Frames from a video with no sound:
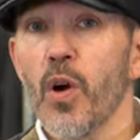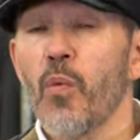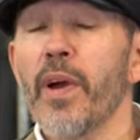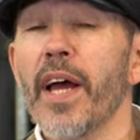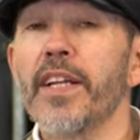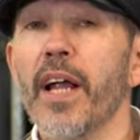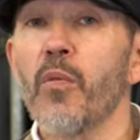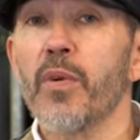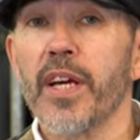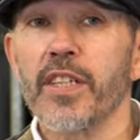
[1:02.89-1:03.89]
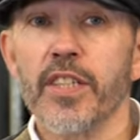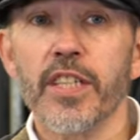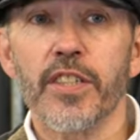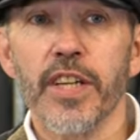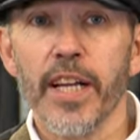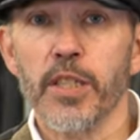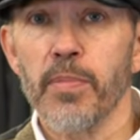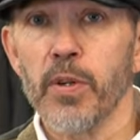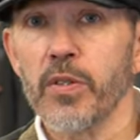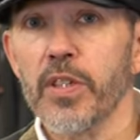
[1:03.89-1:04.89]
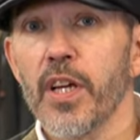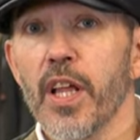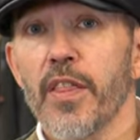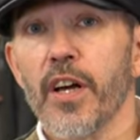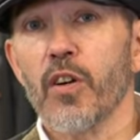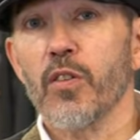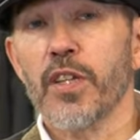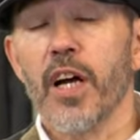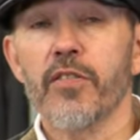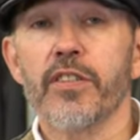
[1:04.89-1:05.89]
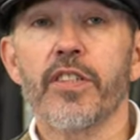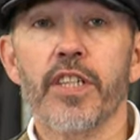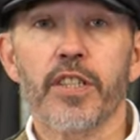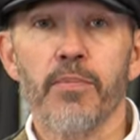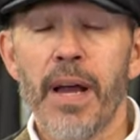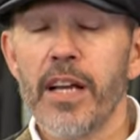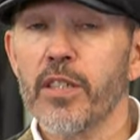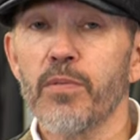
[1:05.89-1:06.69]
We ended up with a TCX boot that cost £160.